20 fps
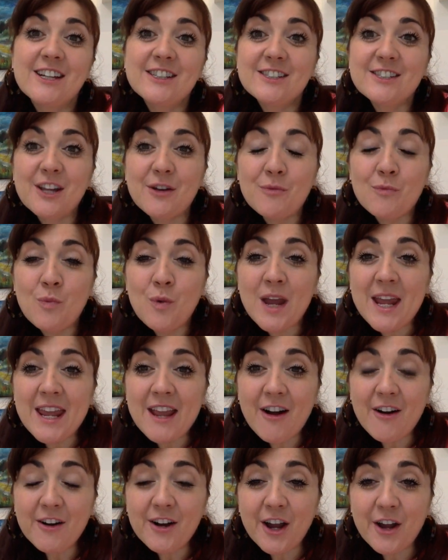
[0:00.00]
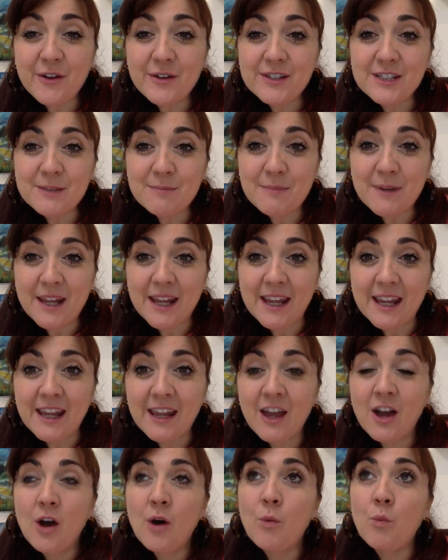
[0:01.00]
So we are going to
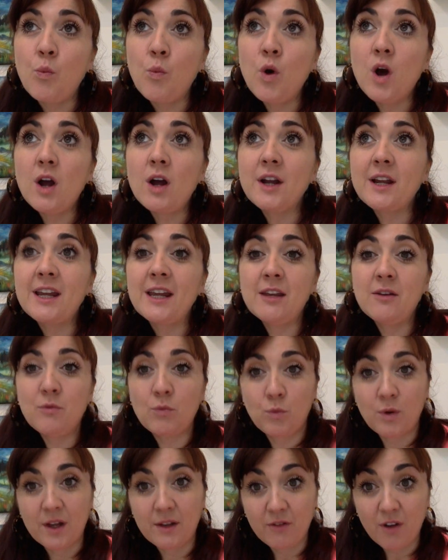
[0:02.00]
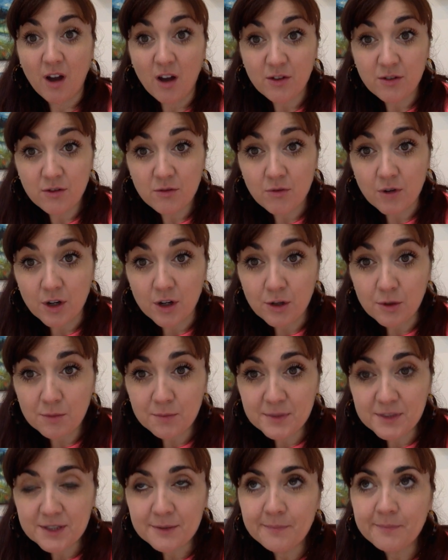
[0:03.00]
be working with other
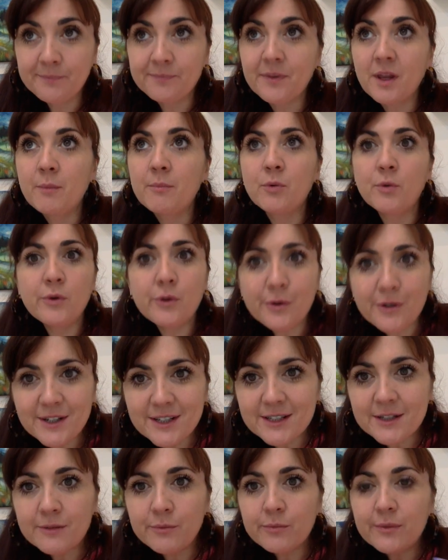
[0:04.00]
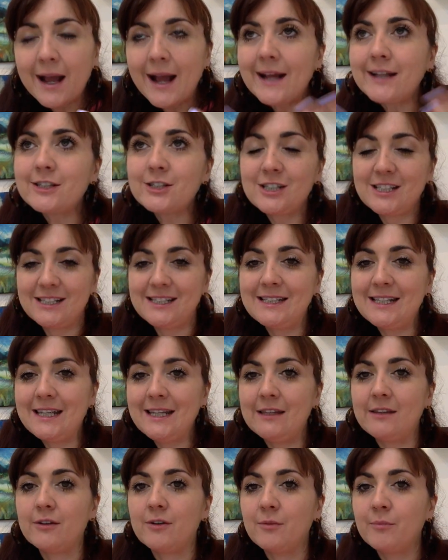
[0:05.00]
groups, but we're not going to actually
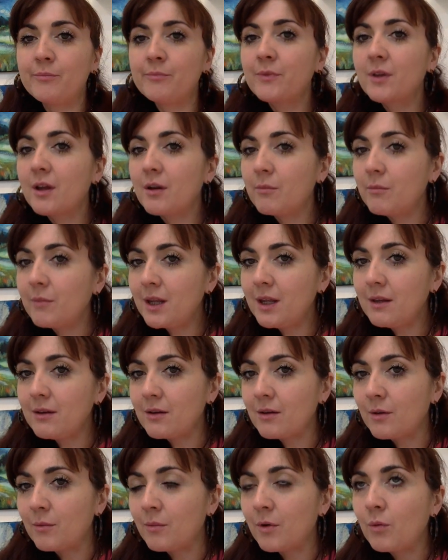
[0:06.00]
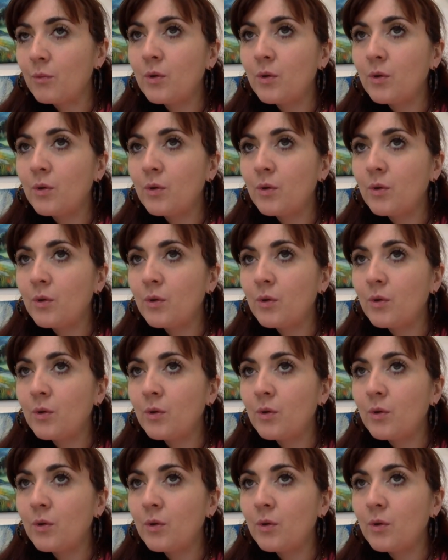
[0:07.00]
see them and meet them.